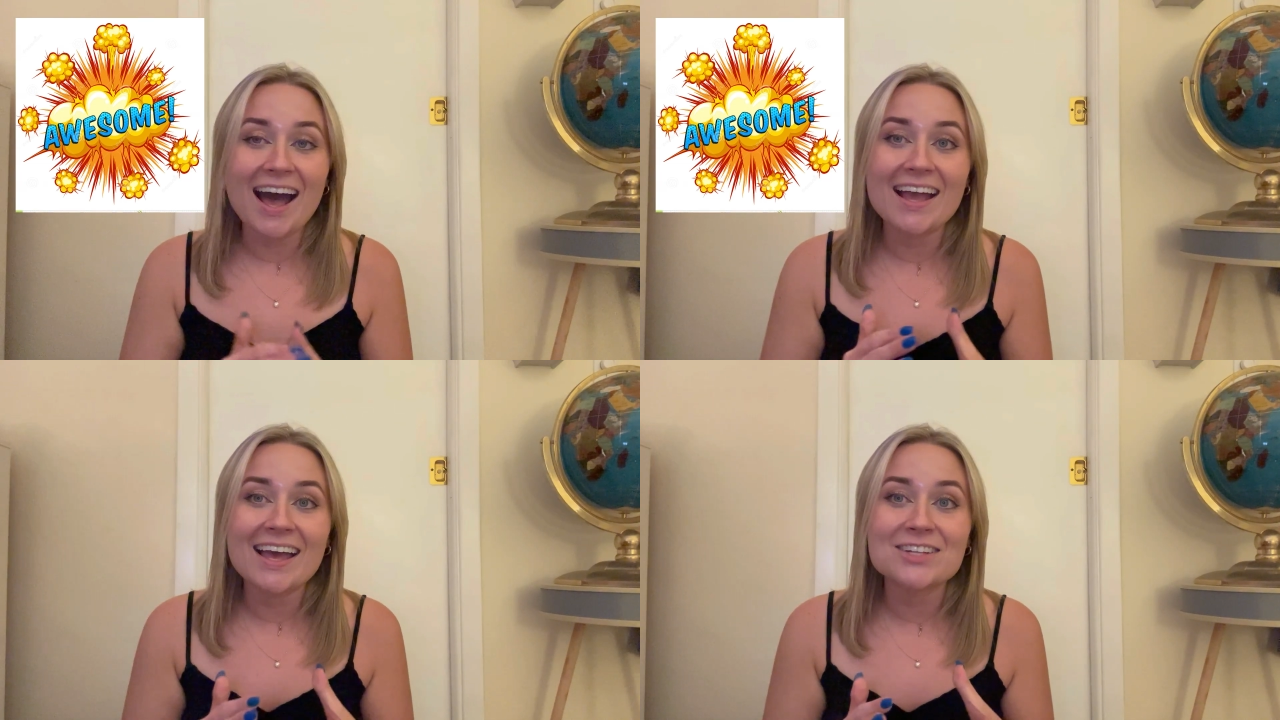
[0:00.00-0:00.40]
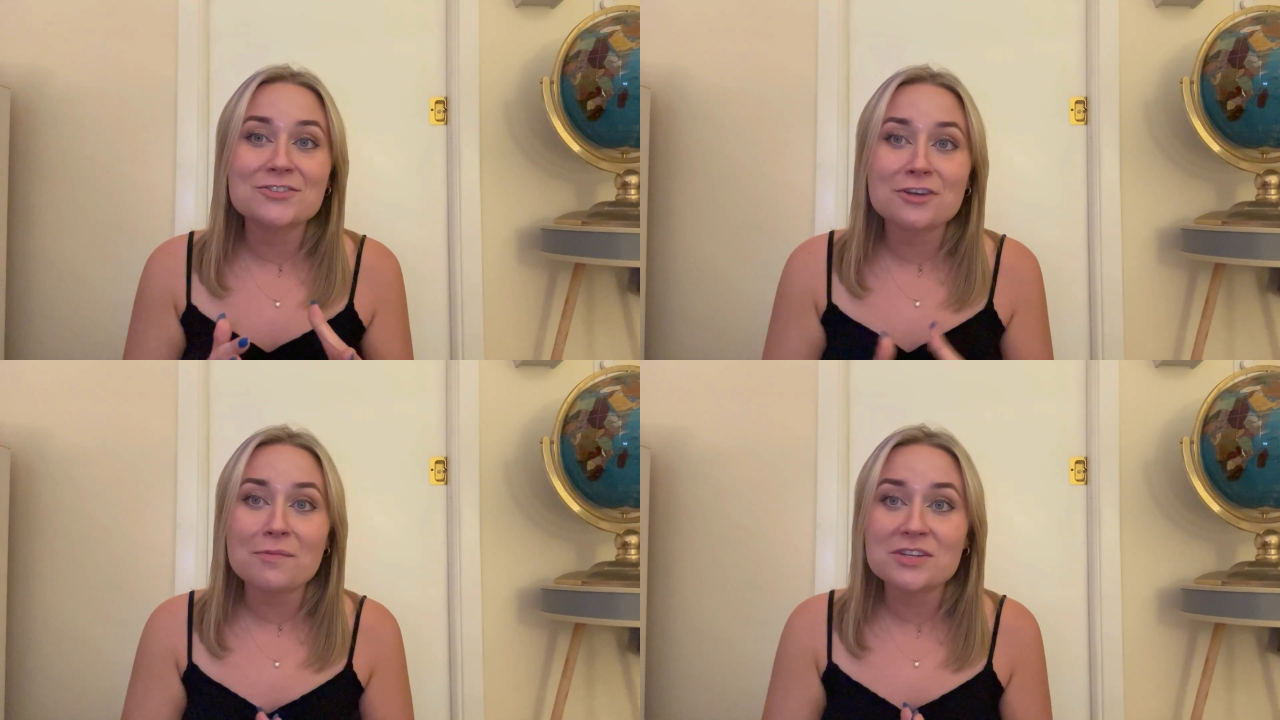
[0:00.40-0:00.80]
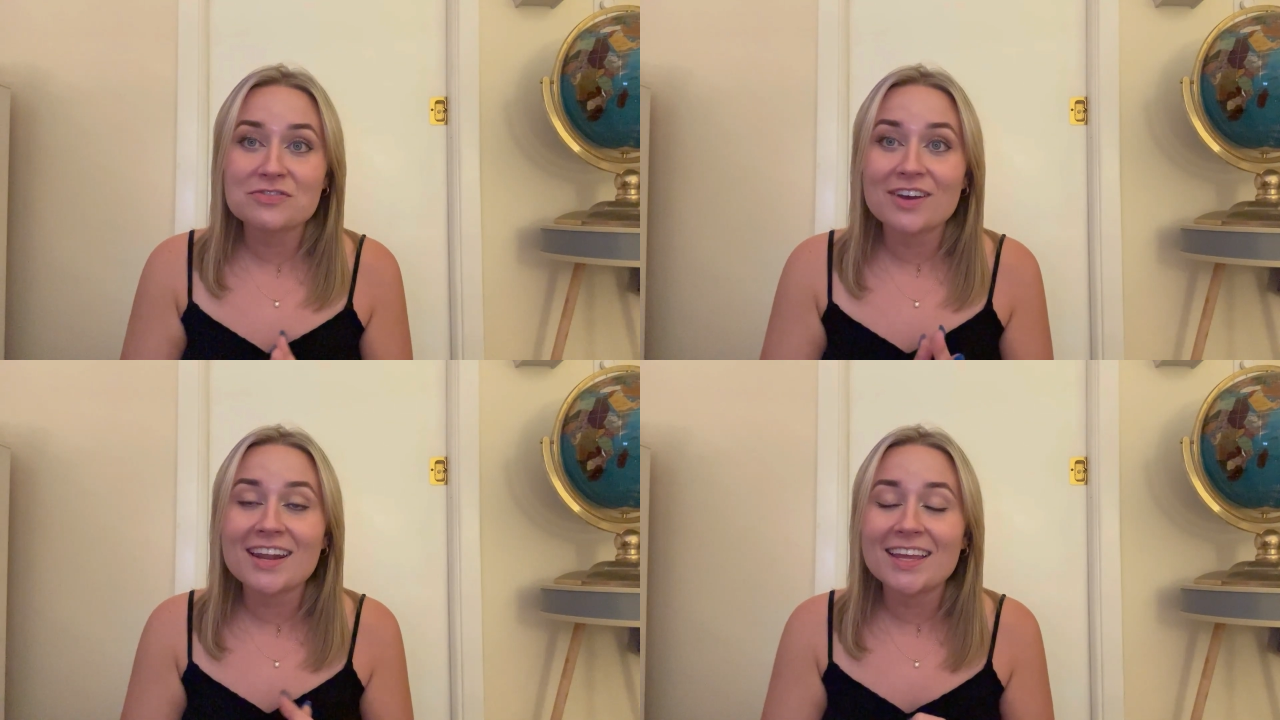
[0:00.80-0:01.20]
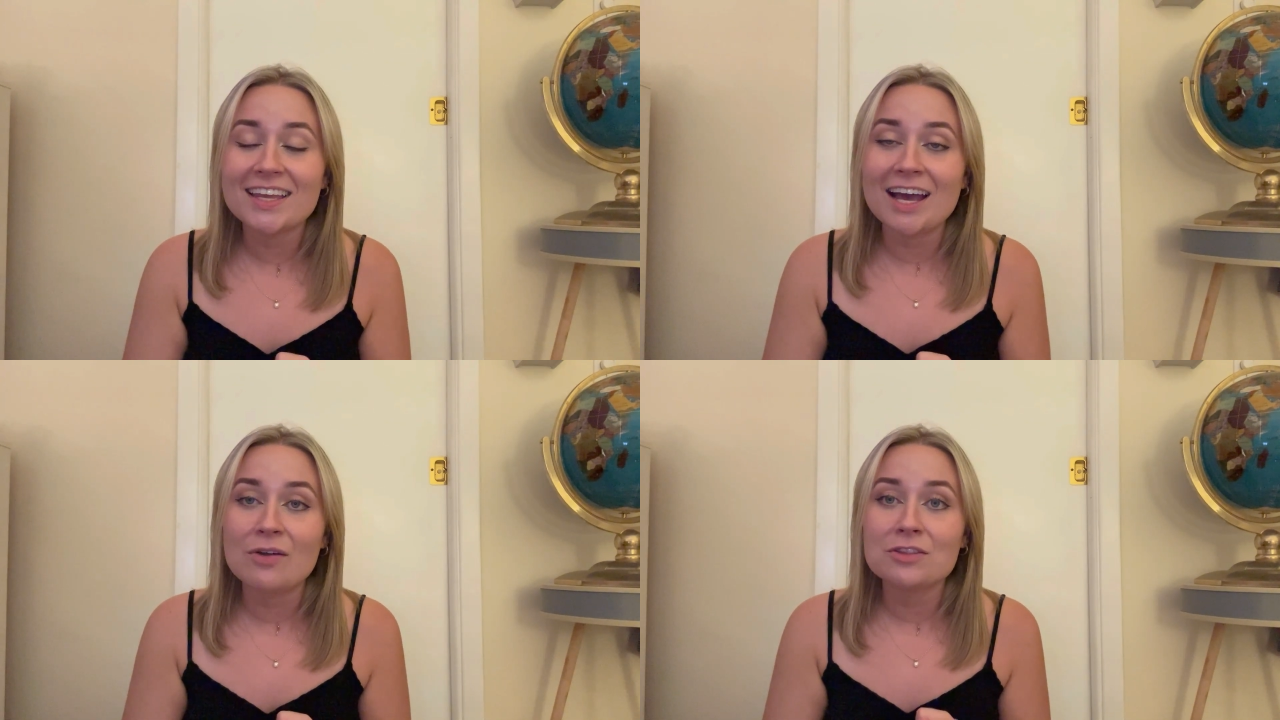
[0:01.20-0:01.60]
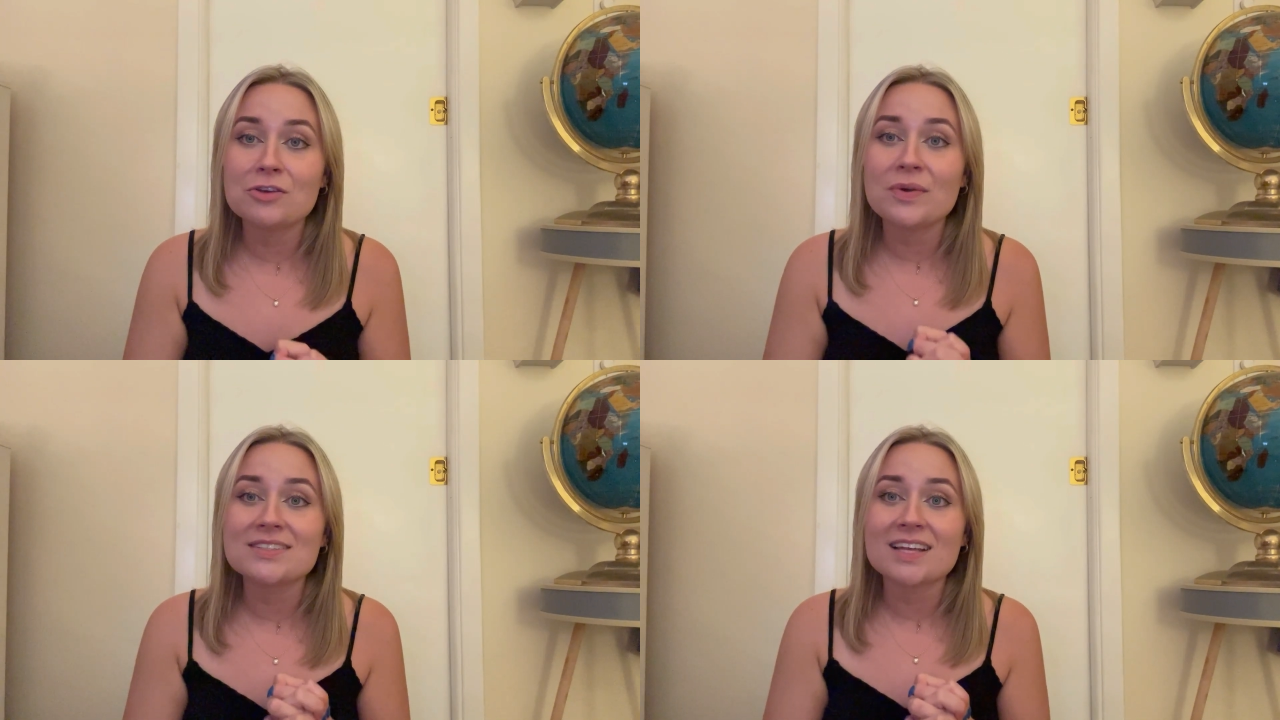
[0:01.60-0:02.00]
I had so much fun hanging out with
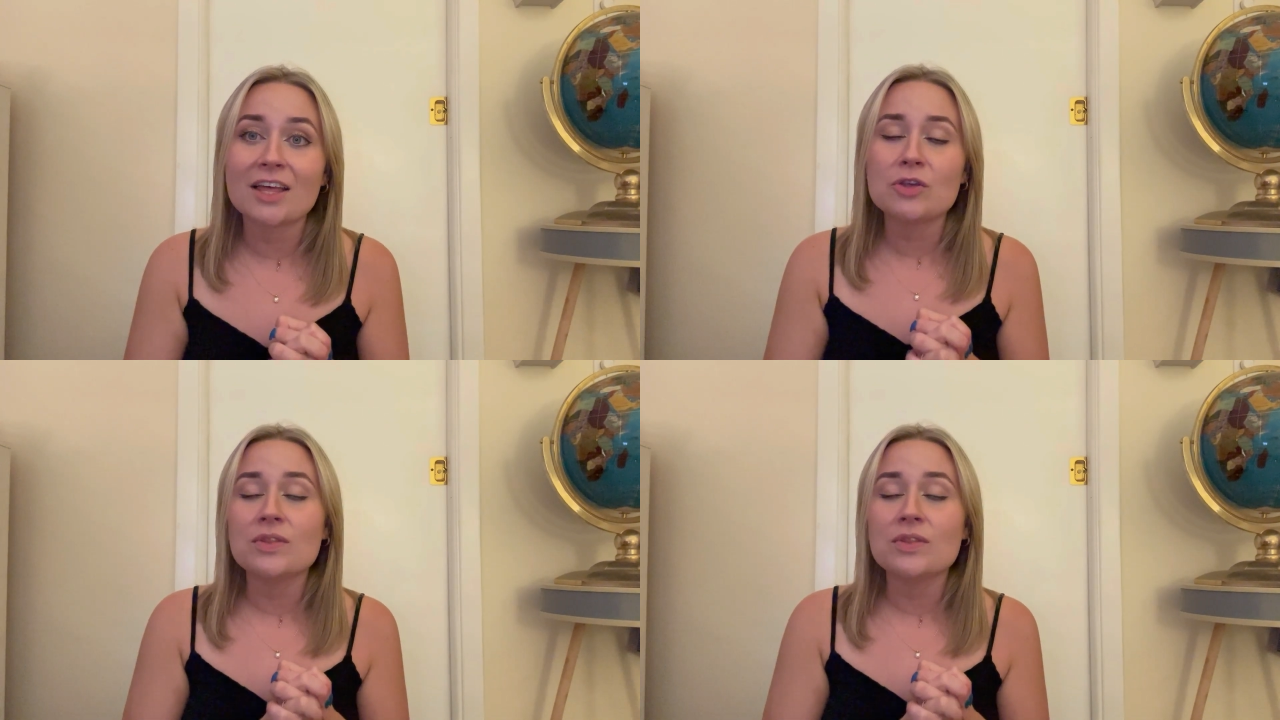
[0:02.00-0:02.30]
you and telling